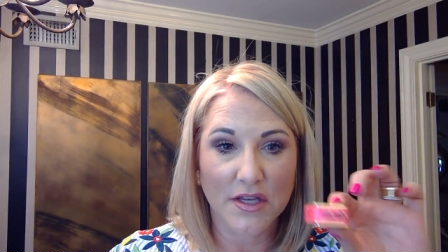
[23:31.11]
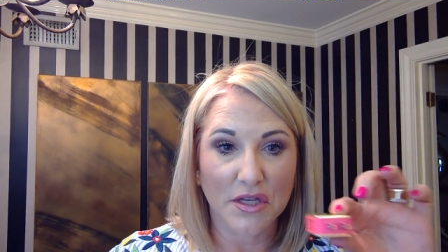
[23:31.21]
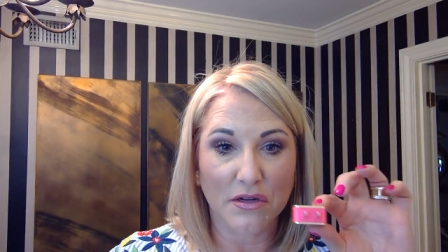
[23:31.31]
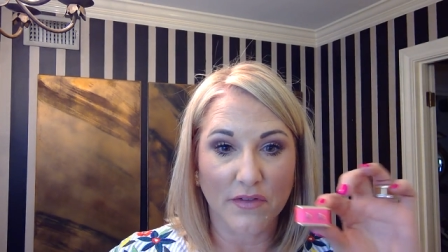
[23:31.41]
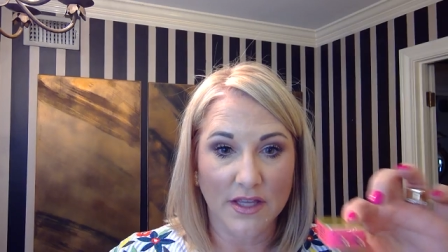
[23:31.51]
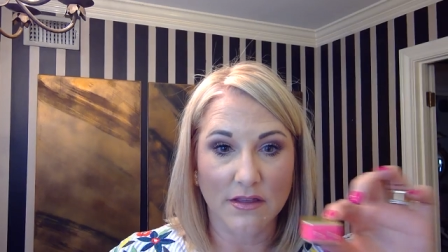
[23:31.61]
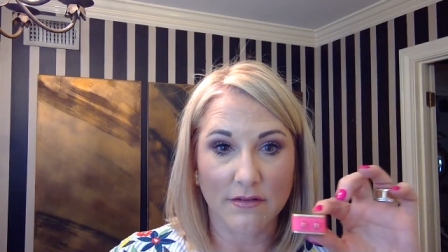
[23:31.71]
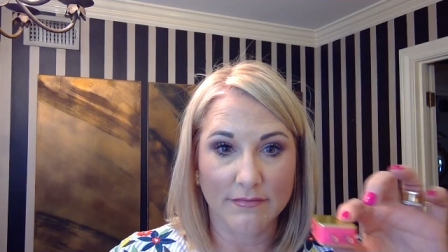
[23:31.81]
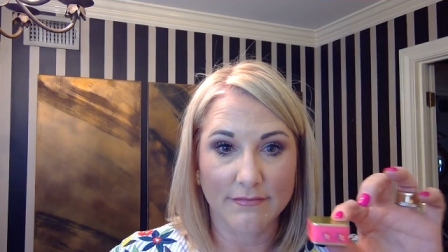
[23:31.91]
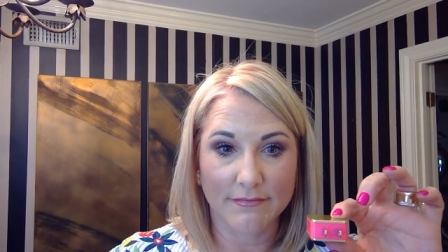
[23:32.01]
you know, like
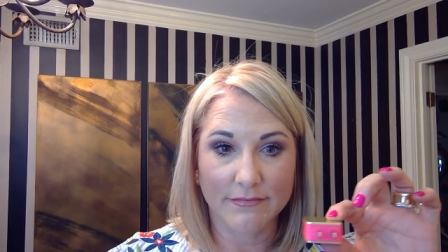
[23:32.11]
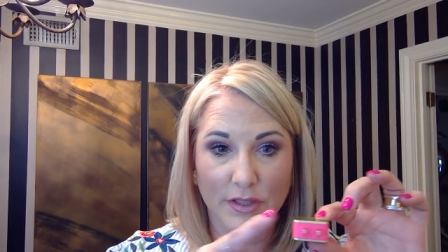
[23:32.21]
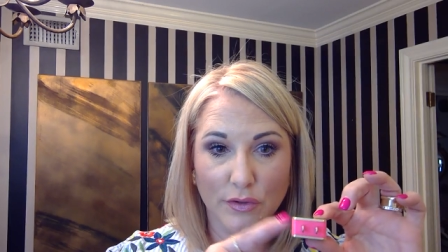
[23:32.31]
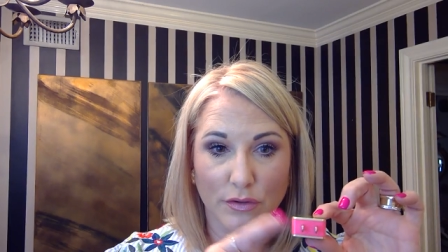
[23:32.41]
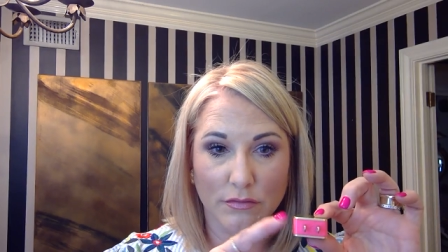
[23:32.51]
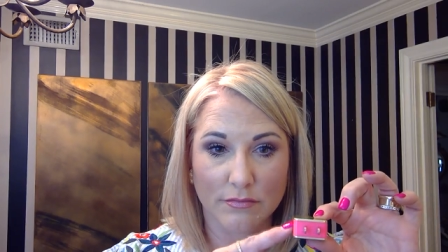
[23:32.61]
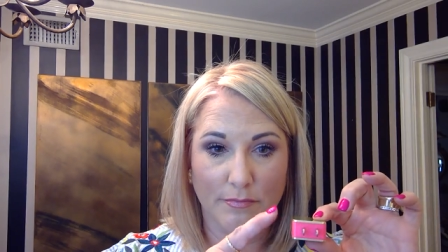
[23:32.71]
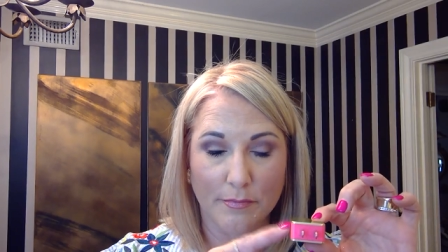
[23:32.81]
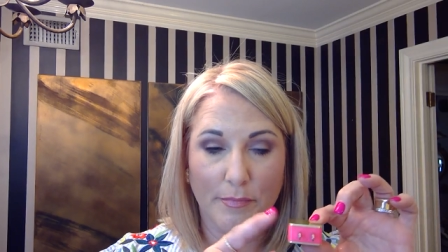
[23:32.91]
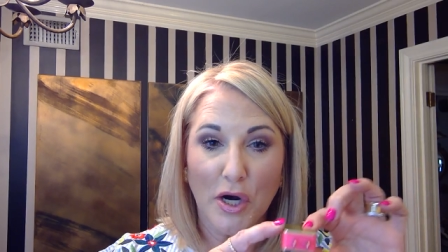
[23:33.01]
the, the little
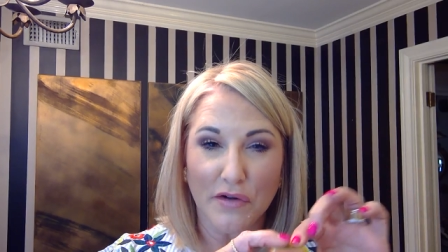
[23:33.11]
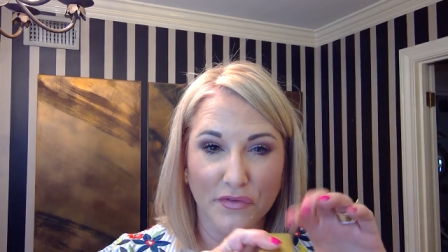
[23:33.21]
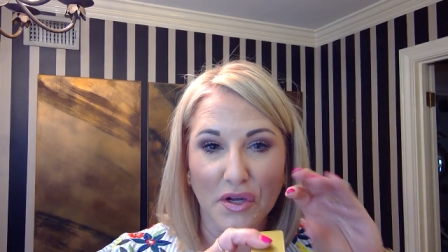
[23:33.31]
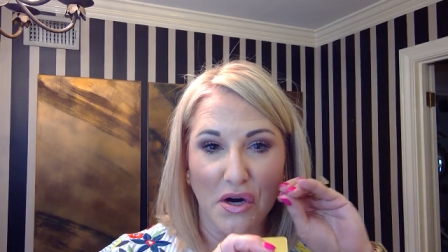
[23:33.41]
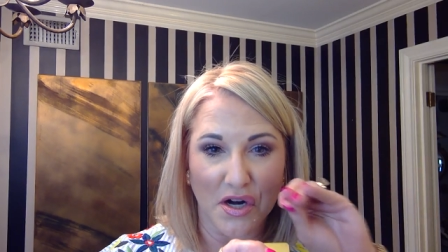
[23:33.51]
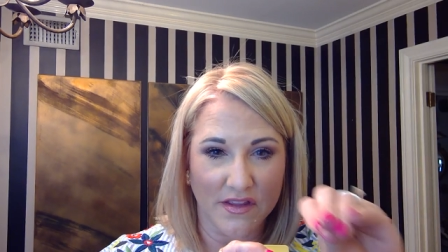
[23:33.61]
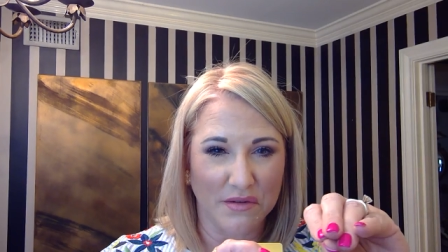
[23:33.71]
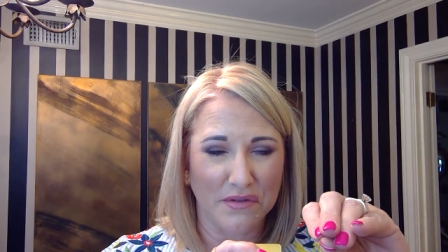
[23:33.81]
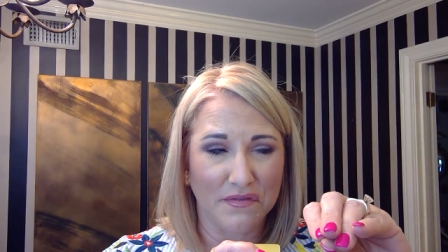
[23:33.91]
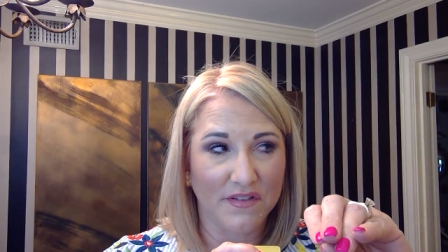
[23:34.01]
part for the car that
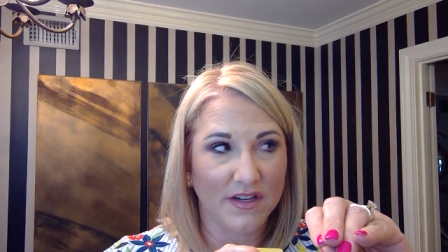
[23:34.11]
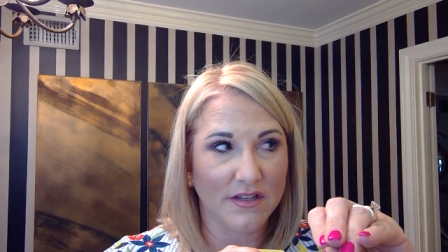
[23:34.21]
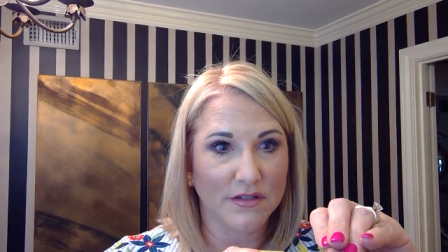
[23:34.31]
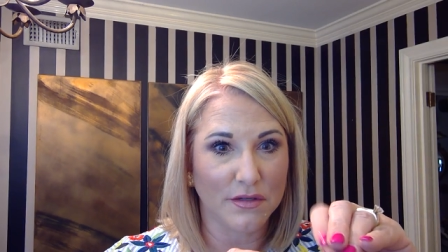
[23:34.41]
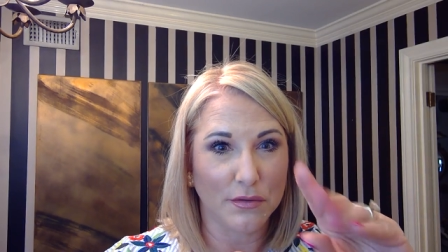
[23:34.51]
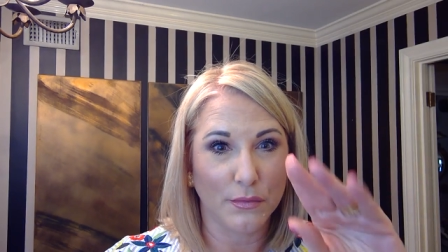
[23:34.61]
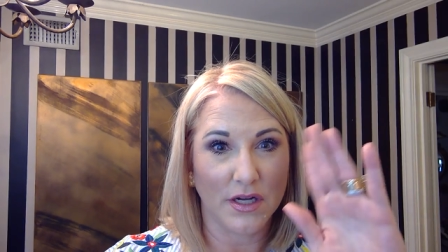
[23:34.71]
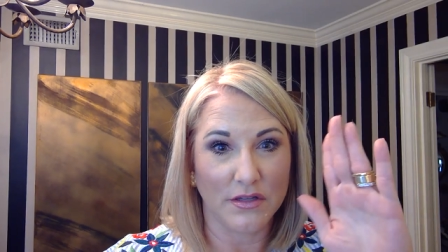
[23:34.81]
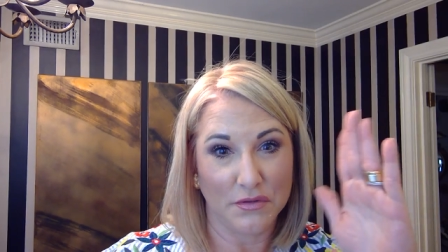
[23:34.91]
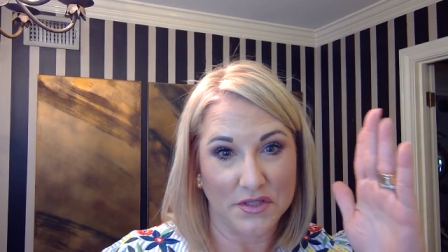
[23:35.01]
would fit into
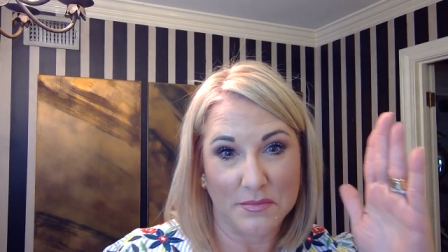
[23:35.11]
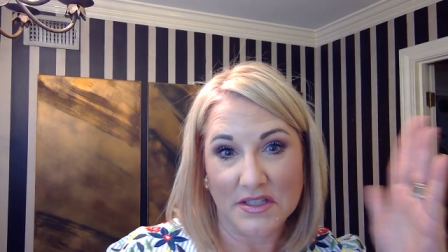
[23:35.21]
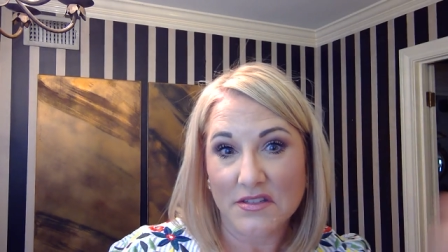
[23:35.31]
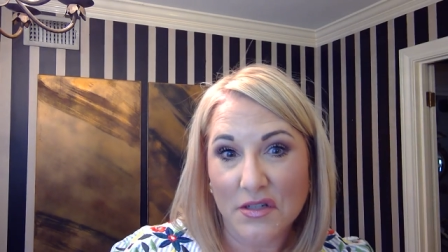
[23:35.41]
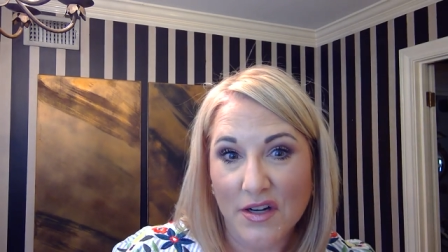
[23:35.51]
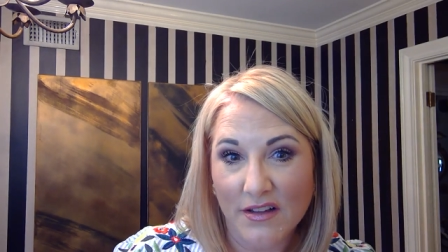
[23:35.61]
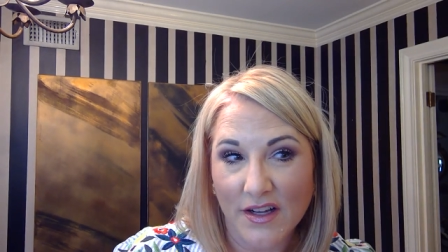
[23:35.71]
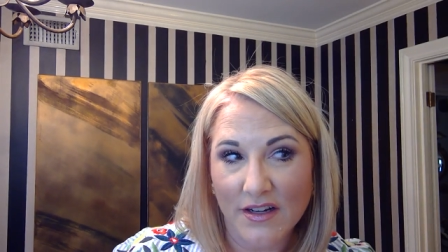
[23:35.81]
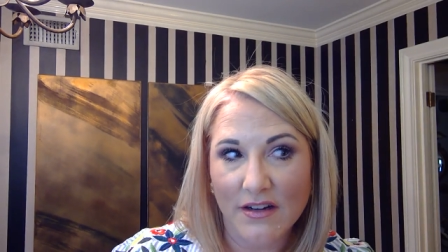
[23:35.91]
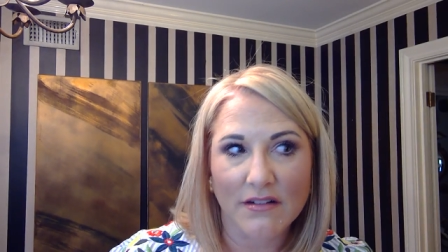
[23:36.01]
what used to be the cigarette
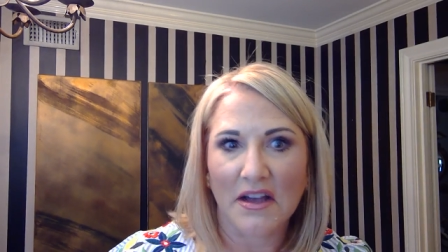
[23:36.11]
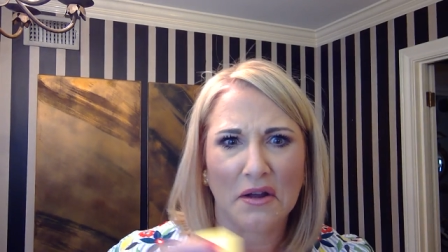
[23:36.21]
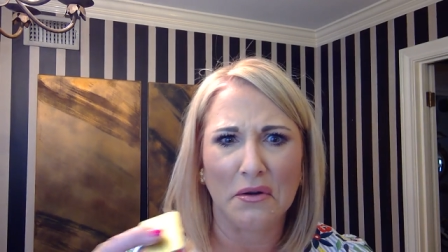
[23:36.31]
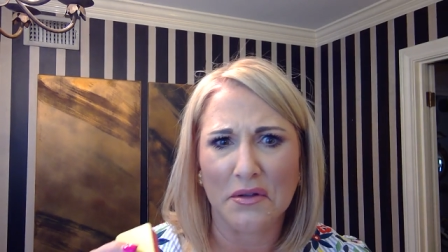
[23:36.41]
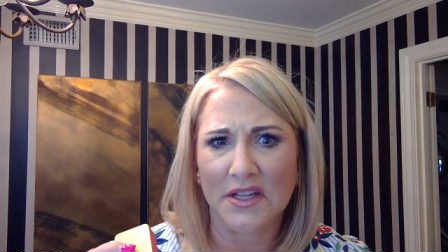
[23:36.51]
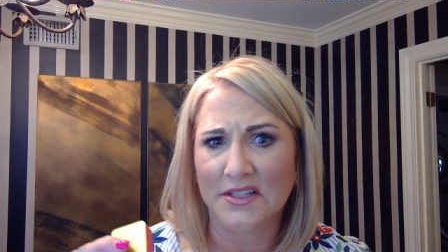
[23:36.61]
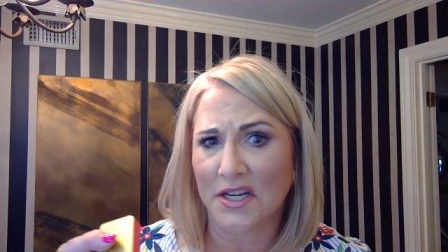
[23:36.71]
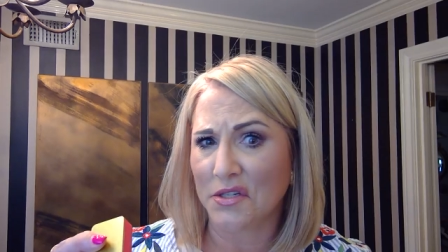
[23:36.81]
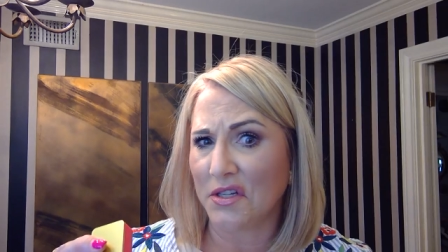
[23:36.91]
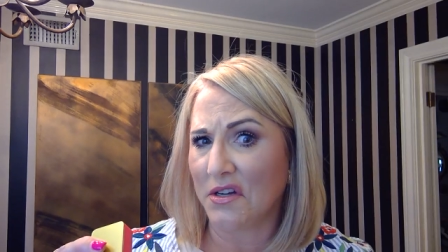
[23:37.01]
lighter. I don't know what that's
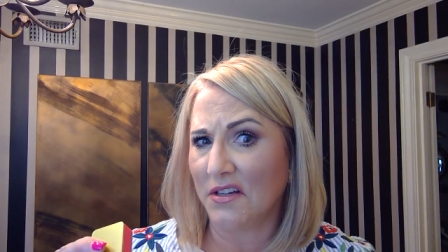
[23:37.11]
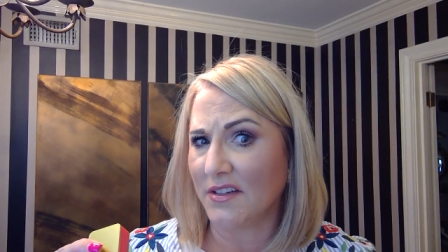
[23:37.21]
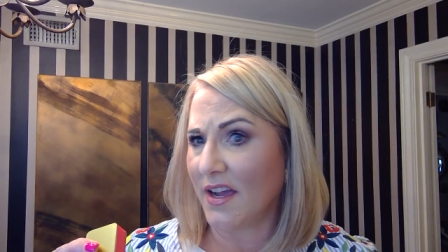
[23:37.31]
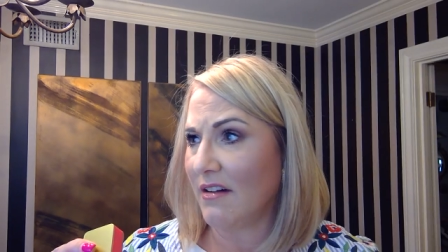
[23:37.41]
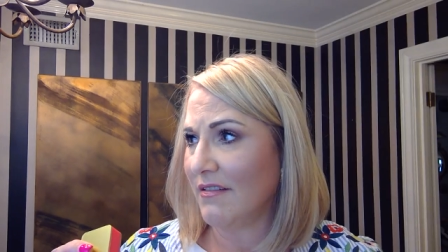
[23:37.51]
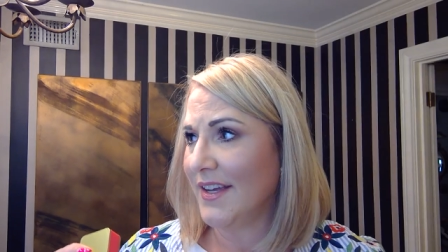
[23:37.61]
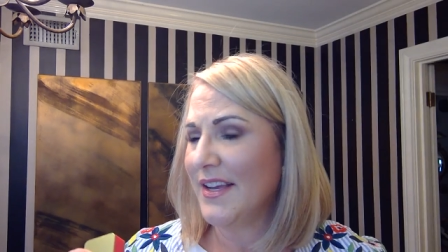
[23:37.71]
actually called now,